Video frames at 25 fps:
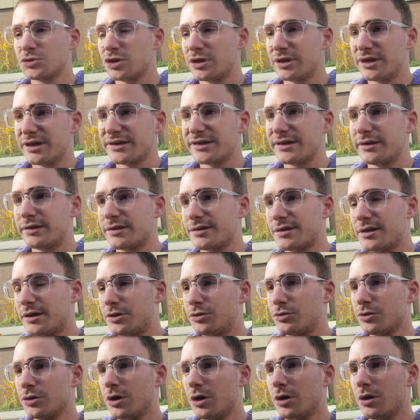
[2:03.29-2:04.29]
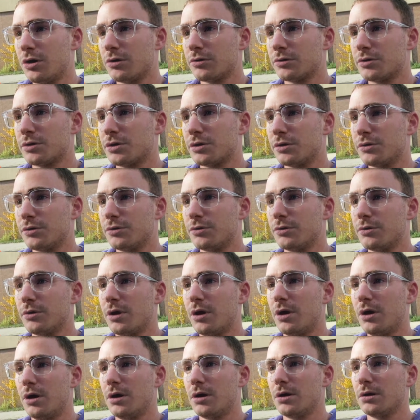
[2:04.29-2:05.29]
tradition is that you go to
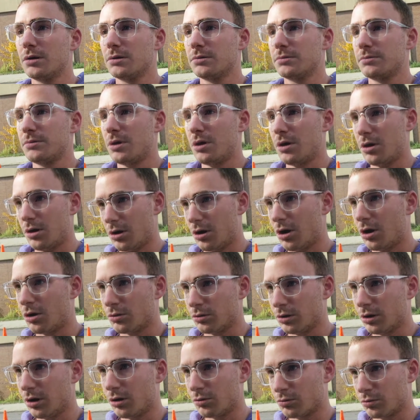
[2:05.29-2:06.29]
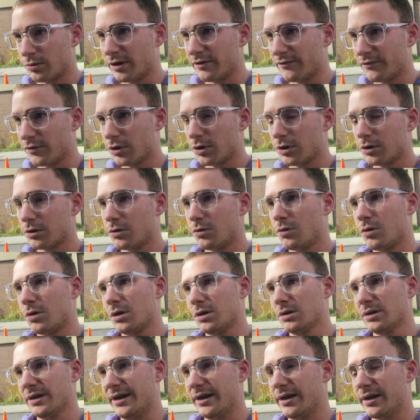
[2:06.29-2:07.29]
Uh, A, a river
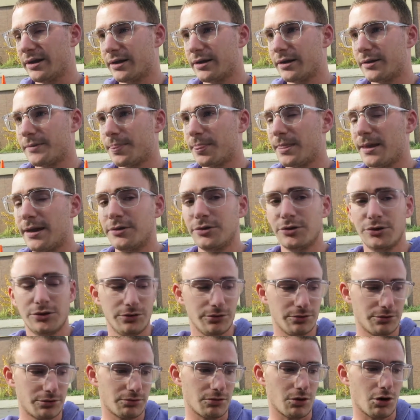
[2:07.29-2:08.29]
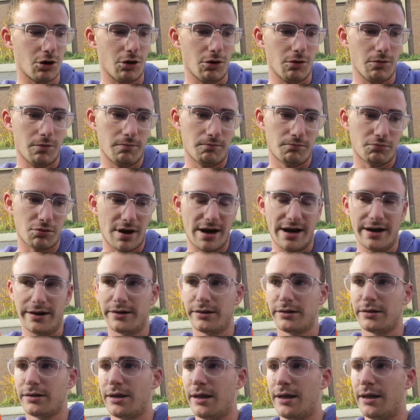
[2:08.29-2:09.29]
or a lake, and you throw bread
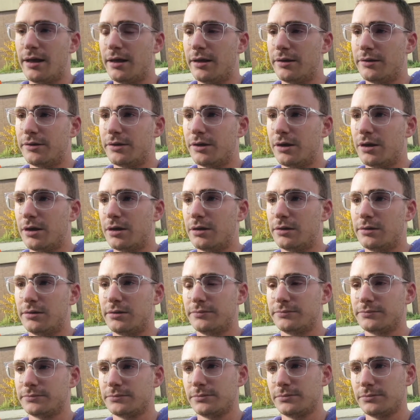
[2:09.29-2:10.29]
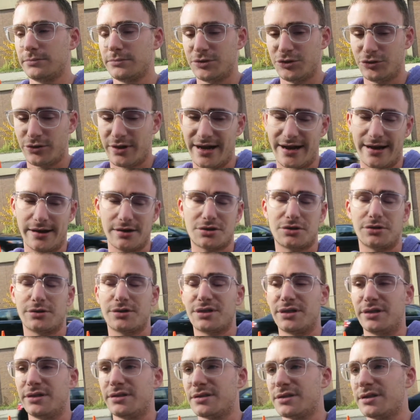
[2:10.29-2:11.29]
and, uh, and you cast your
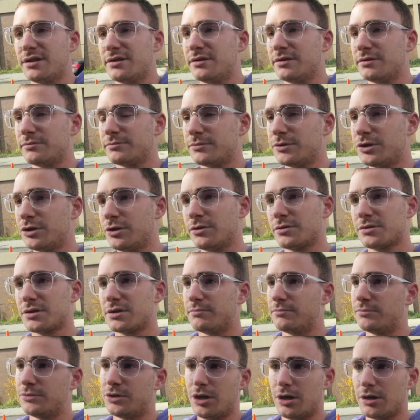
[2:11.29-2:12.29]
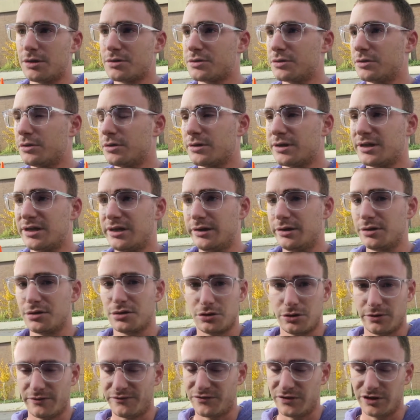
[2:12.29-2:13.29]
sins, and you know some ducks or
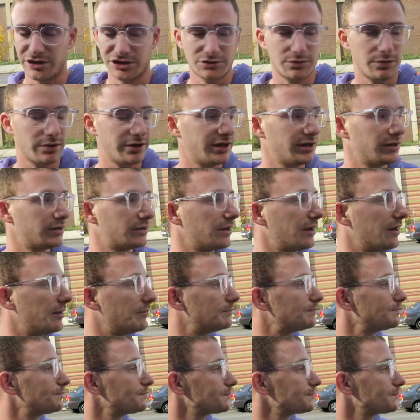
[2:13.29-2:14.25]
geese or fish will eat them.